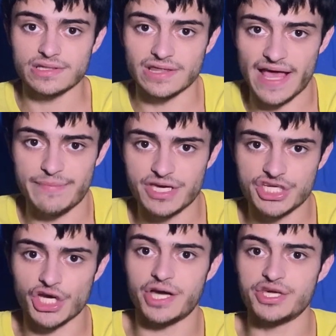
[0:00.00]
Let me
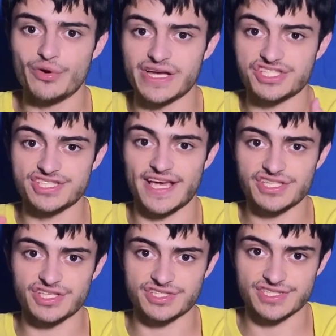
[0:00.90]
show you a
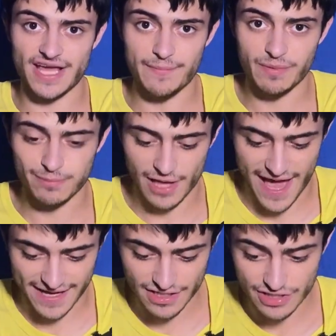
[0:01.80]
6-step
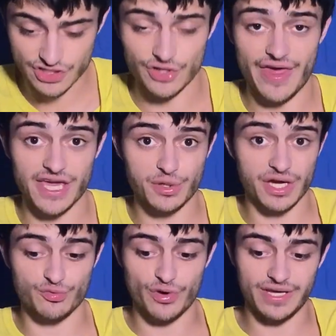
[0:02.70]
plan so that you can
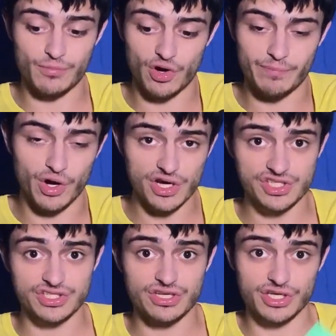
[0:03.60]
read more
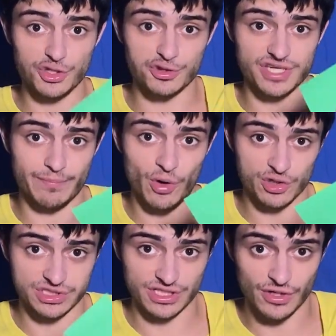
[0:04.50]
books using
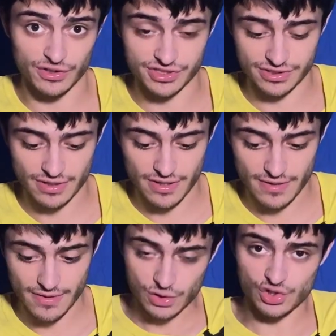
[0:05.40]
post-it notes.
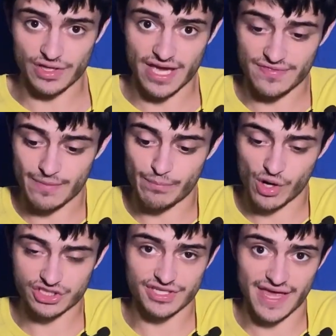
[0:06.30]
So get the
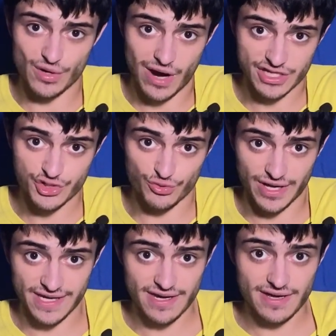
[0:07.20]
books that you want to
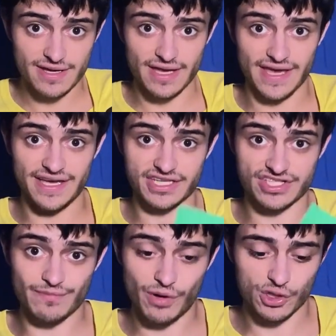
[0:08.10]
read and get
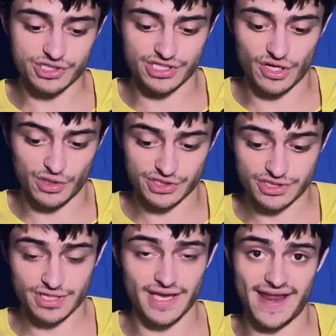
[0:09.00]
some post-it notes,
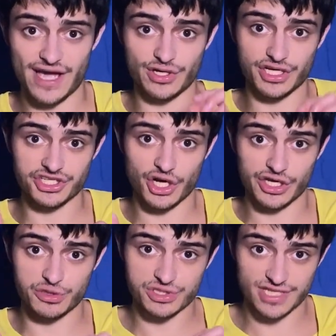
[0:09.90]
and I'm going to show
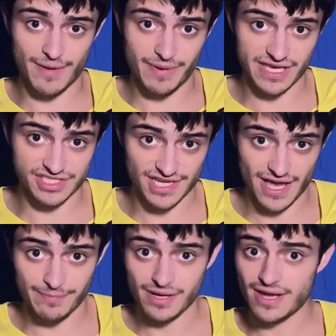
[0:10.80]
you step by
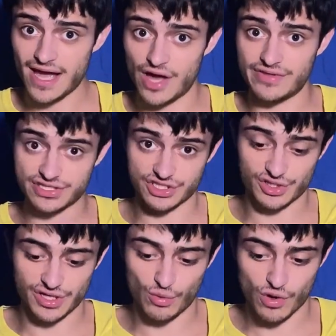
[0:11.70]
step how this is going
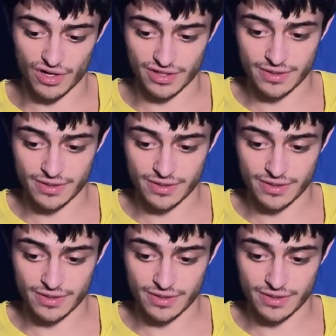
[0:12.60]
to work.